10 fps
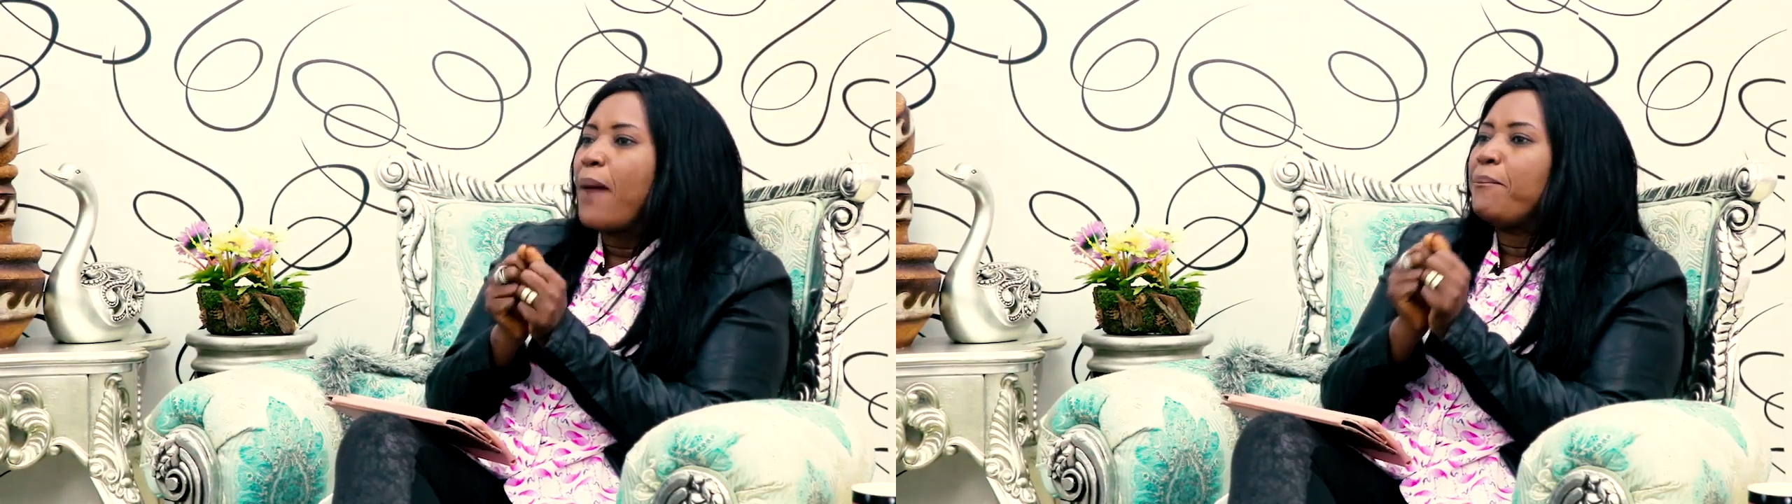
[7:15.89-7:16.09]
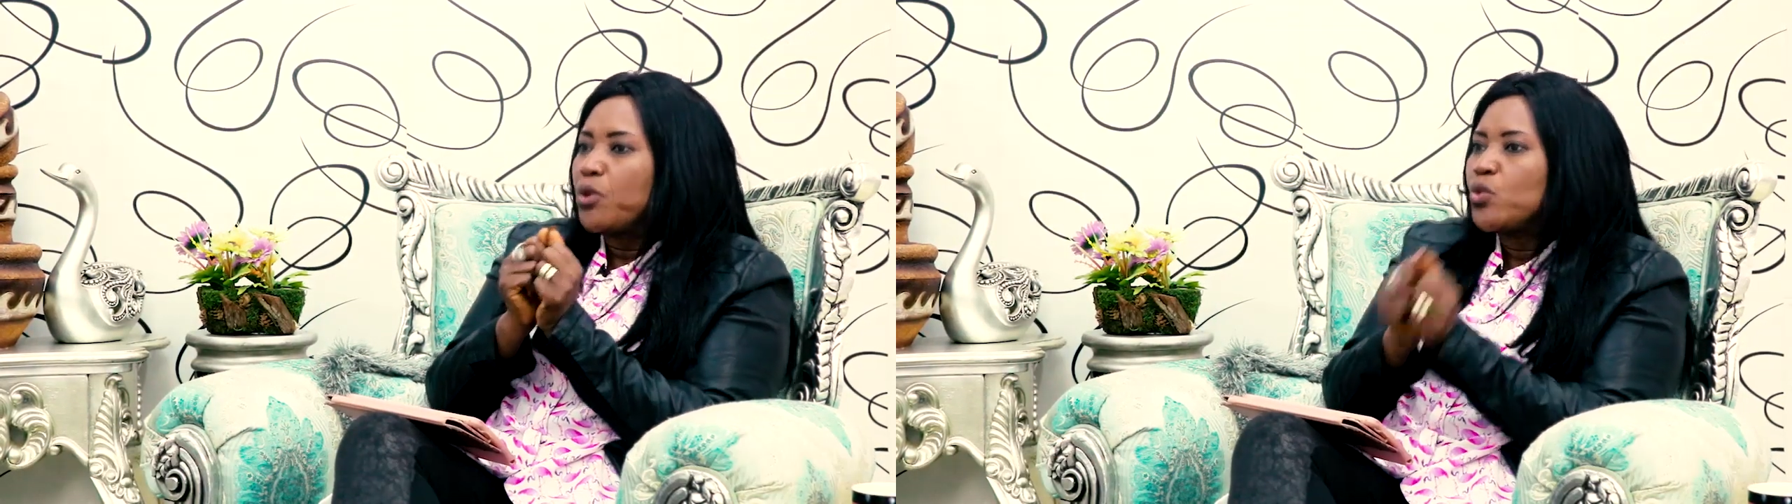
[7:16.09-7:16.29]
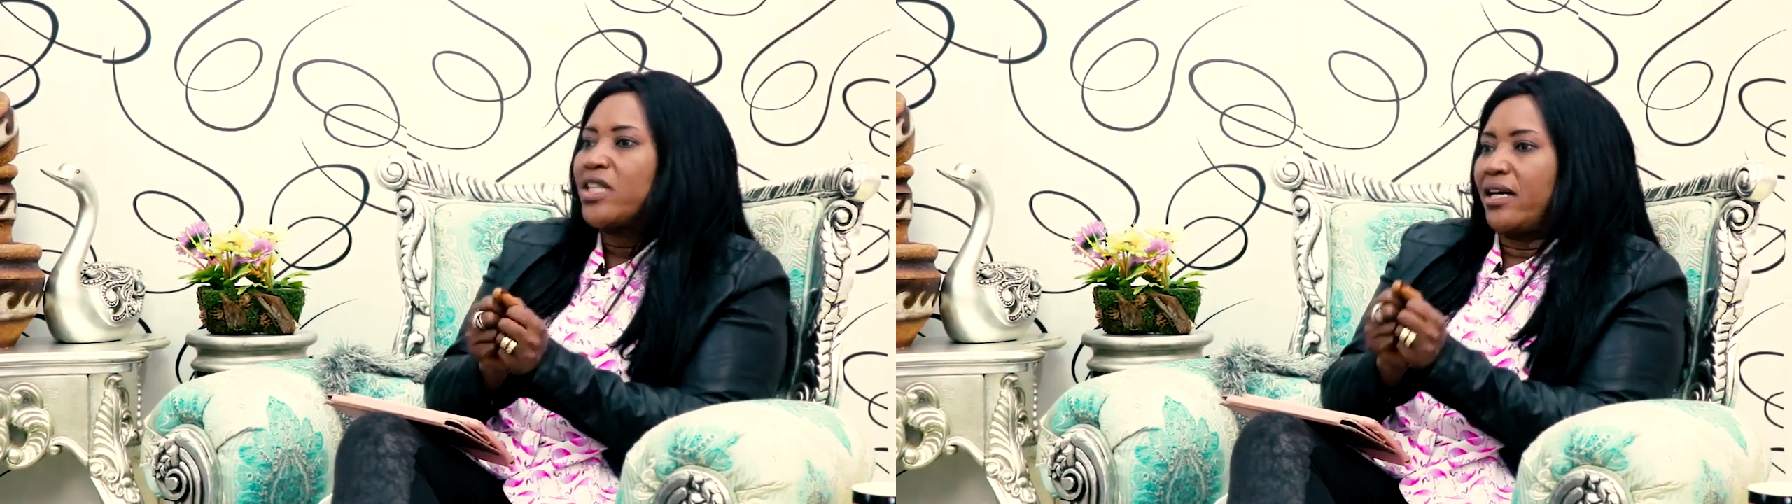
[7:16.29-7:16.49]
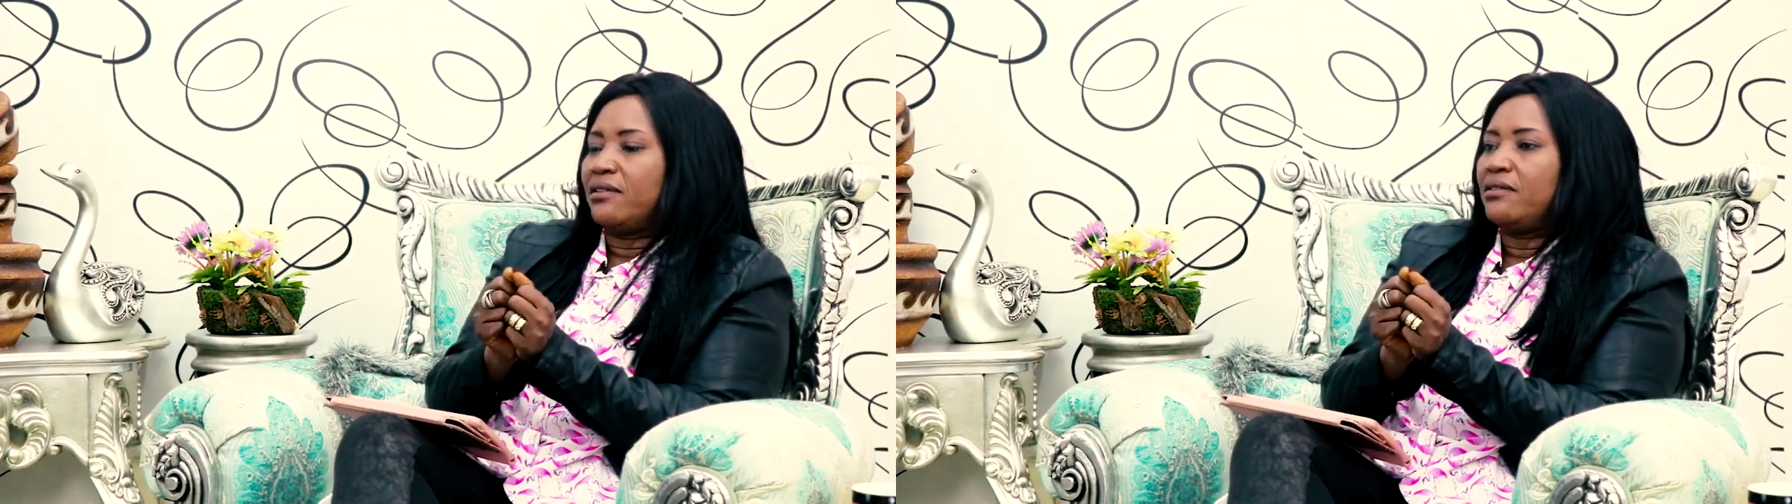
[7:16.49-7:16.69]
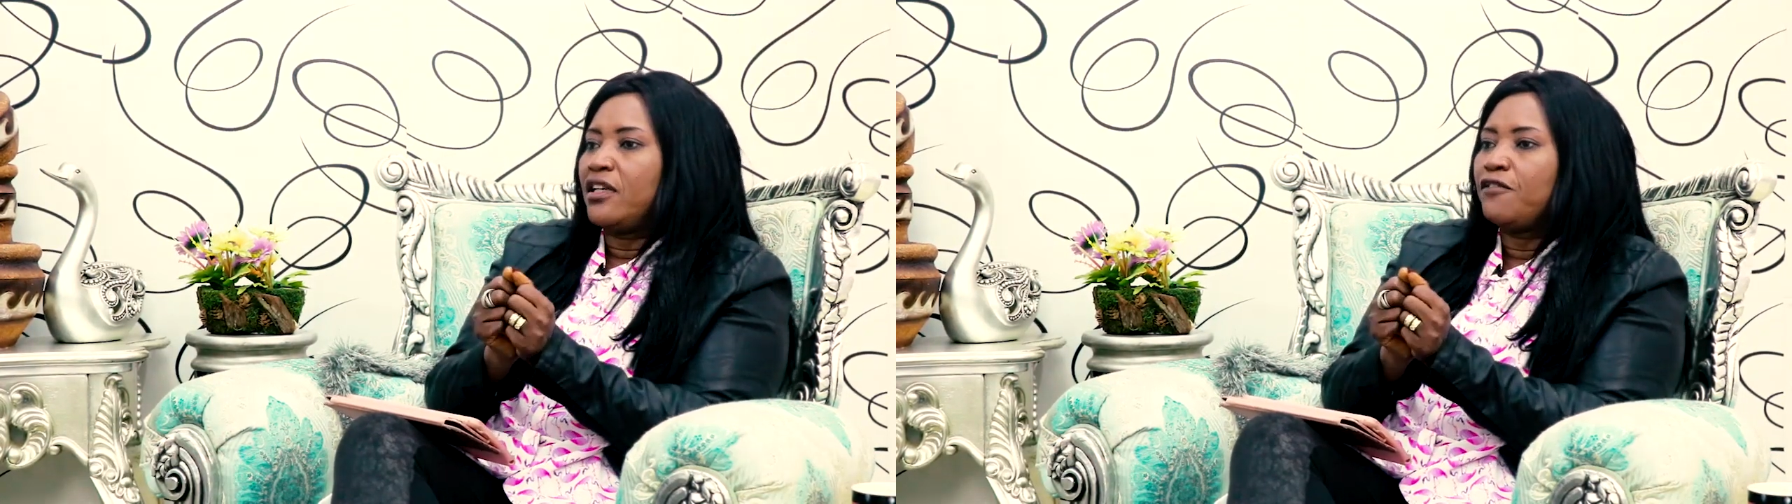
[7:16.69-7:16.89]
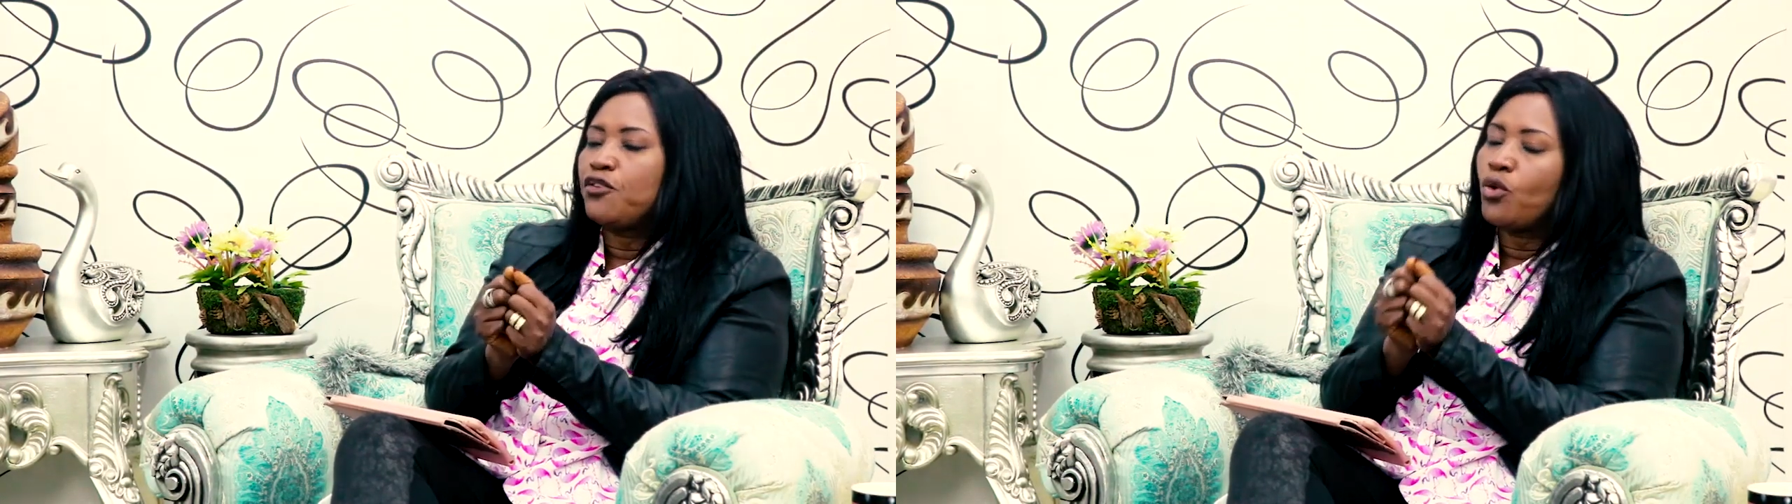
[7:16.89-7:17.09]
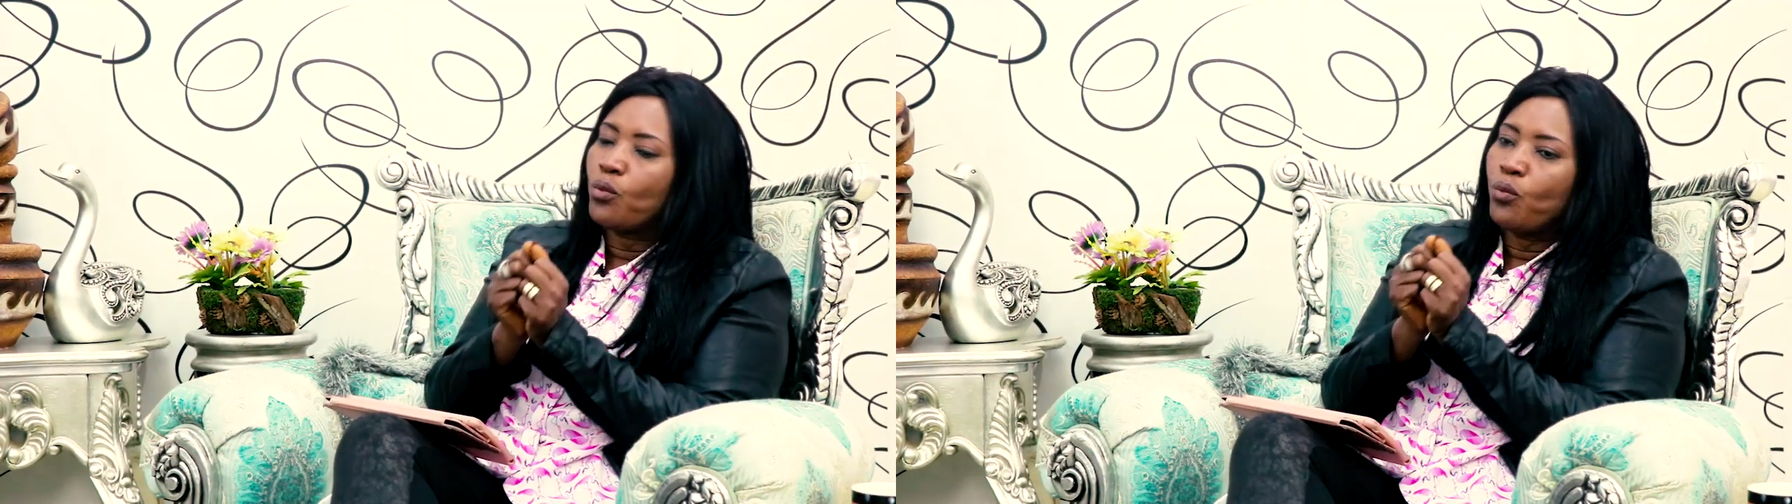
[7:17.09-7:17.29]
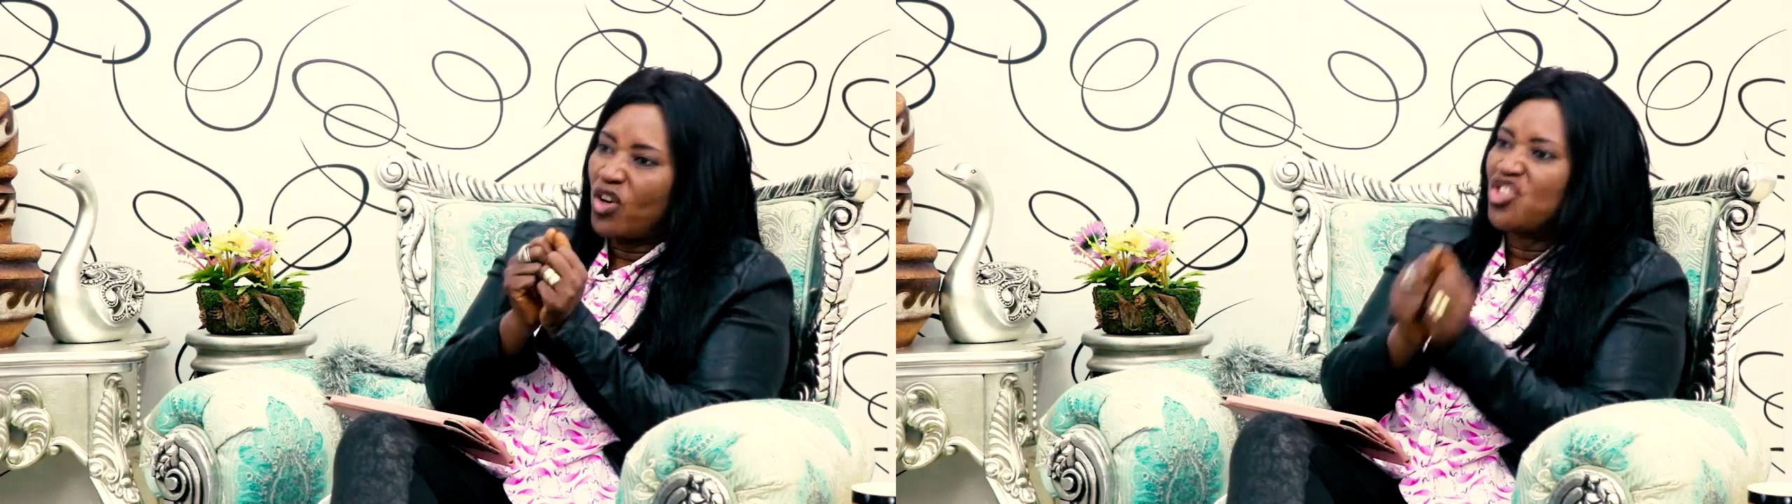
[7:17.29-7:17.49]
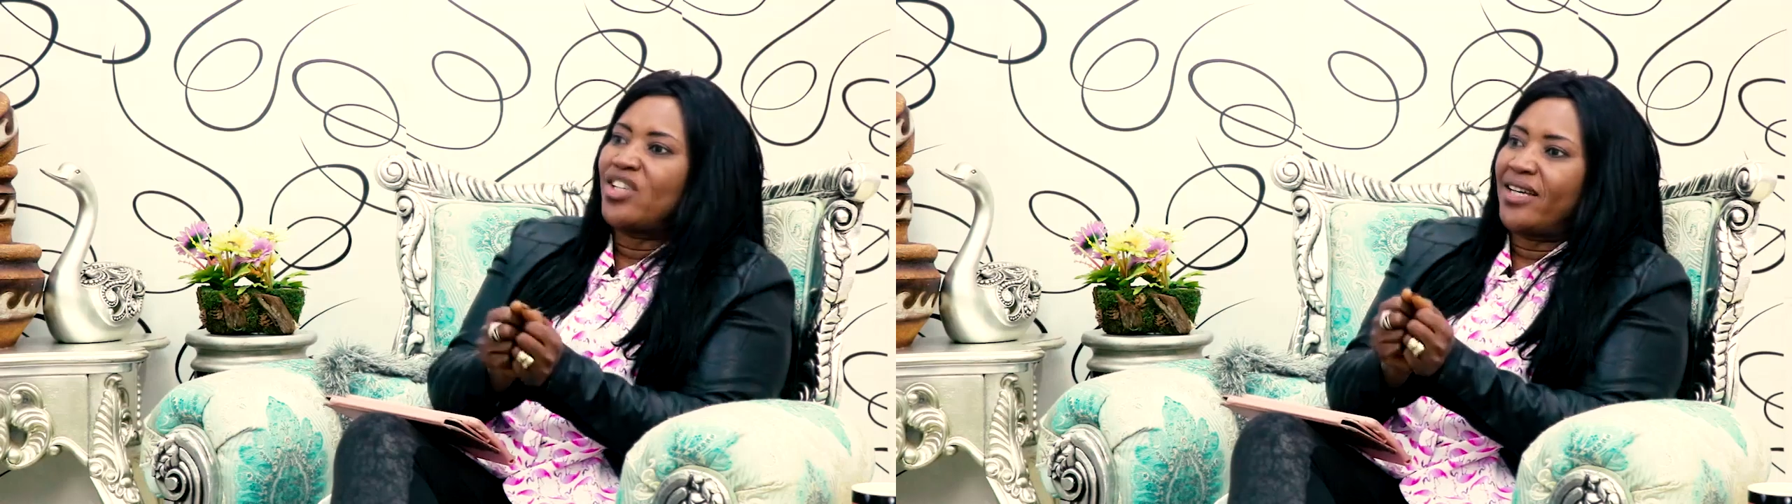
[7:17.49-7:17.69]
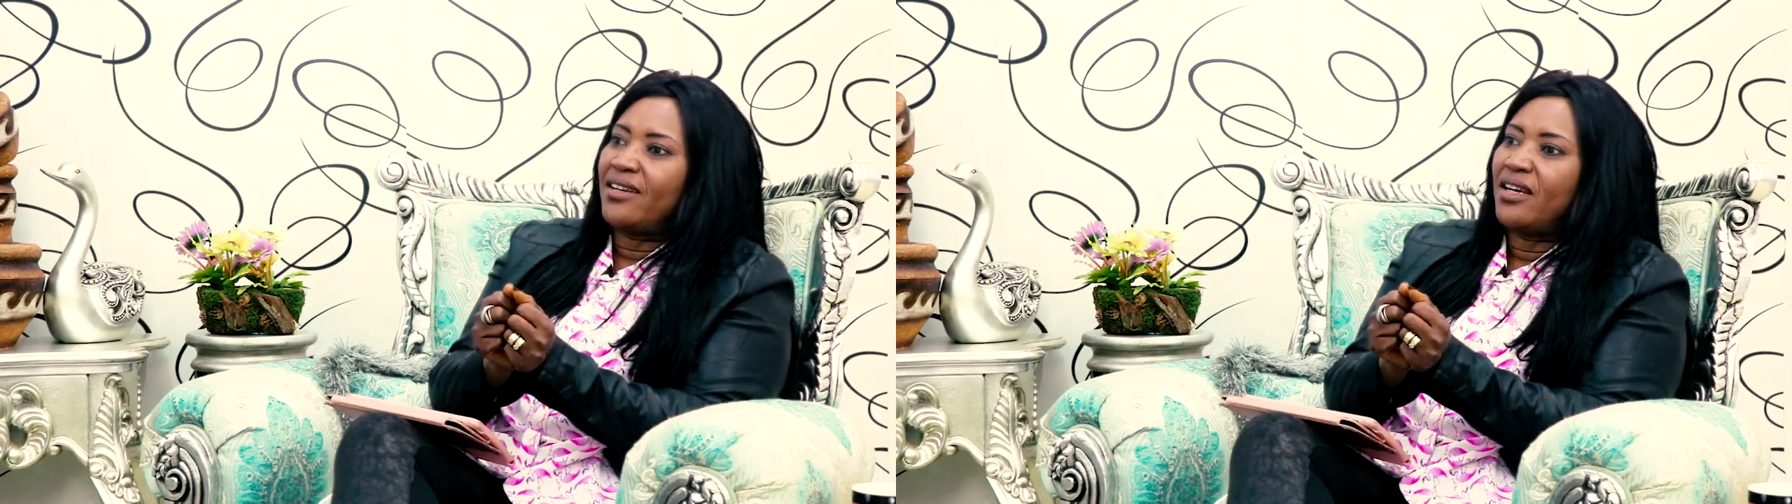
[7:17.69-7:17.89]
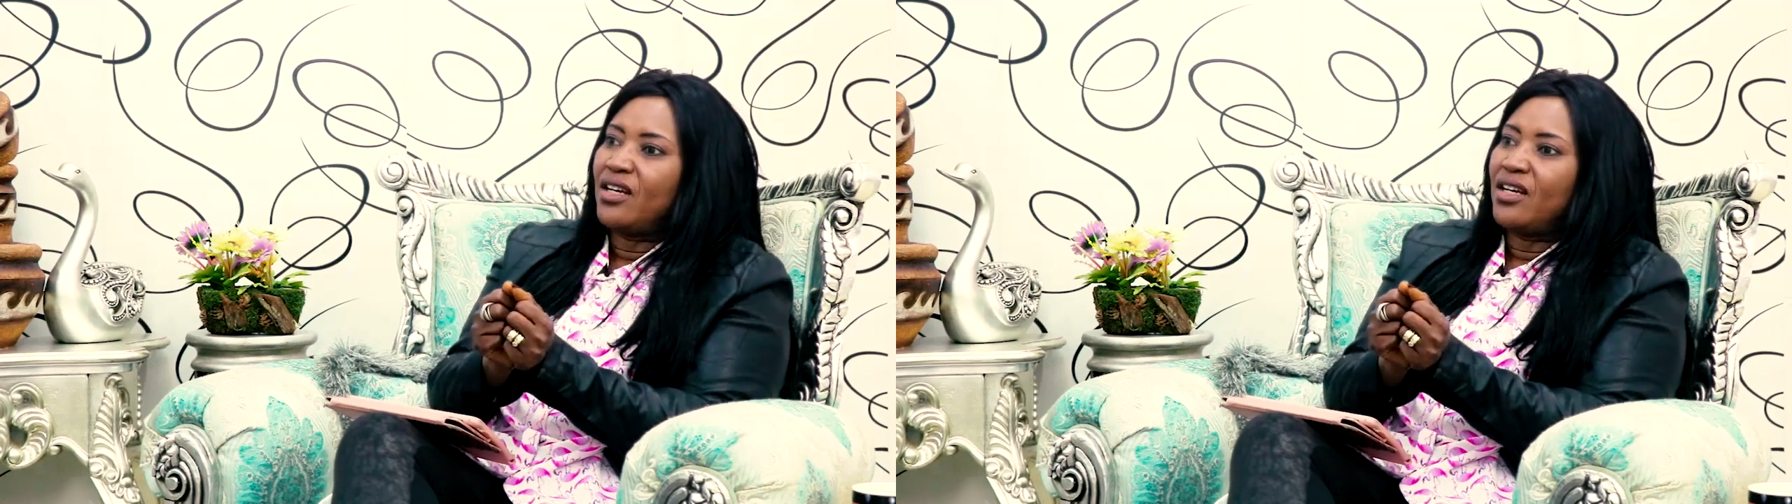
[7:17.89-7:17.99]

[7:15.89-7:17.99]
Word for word: abuser, if you're watching,